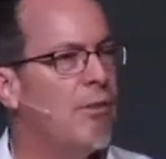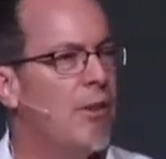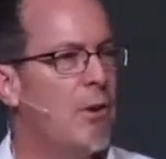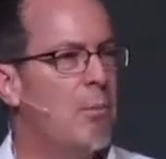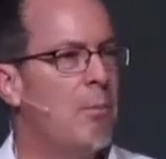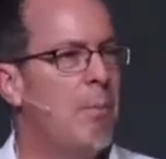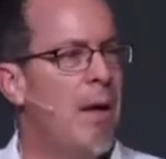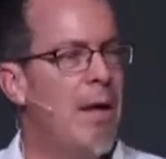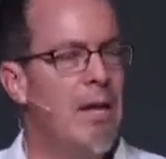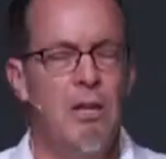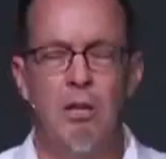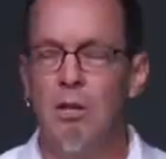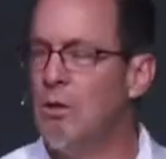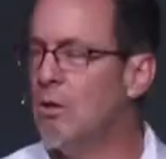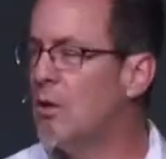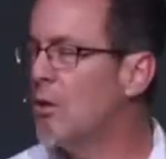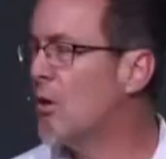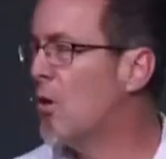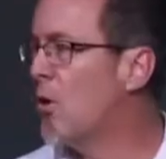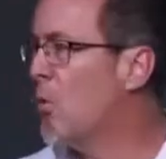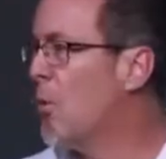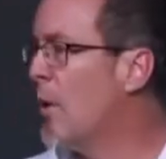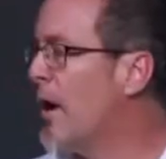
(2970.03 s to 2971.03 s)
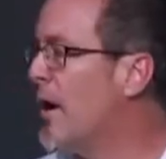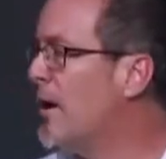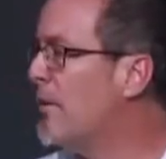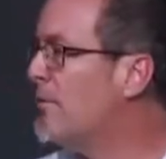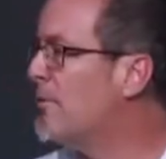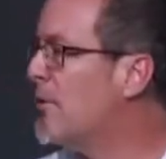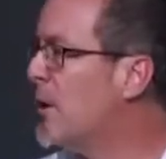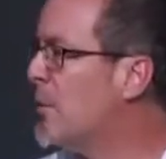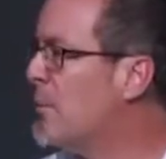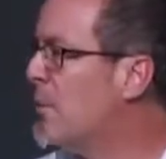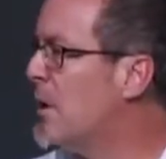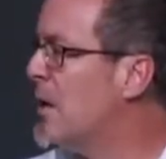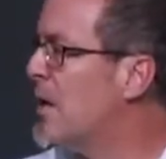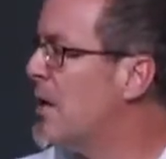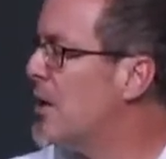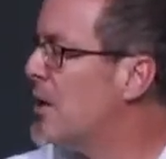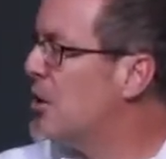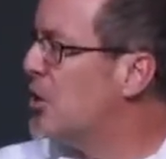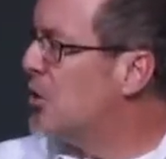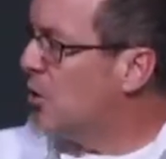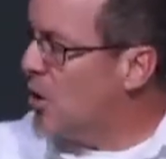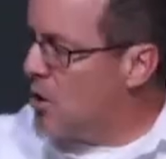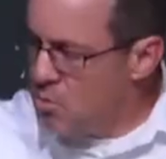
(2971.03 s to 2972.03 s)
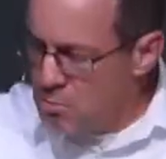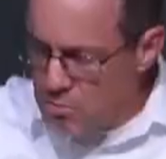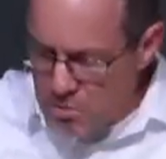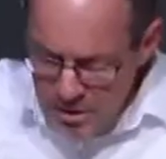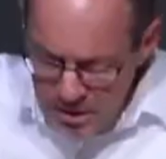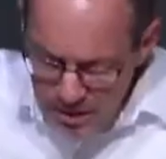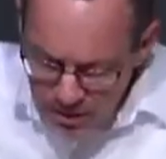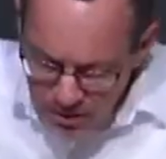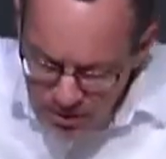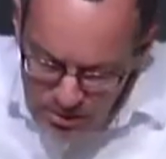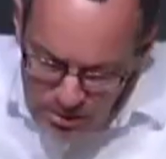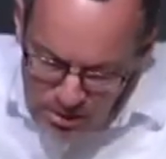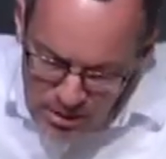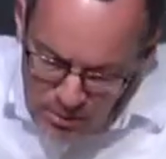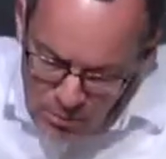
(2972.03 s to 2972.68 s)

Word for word: It'll make you look away from your own guilt.